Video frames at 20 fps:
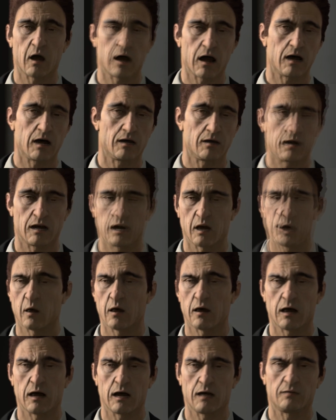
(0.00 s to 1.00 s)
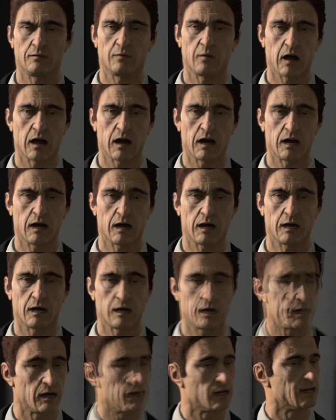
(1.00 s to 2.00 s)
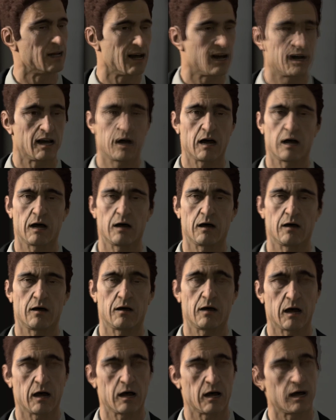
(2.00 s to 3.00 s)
that all out next week on Friday. Stay tuned.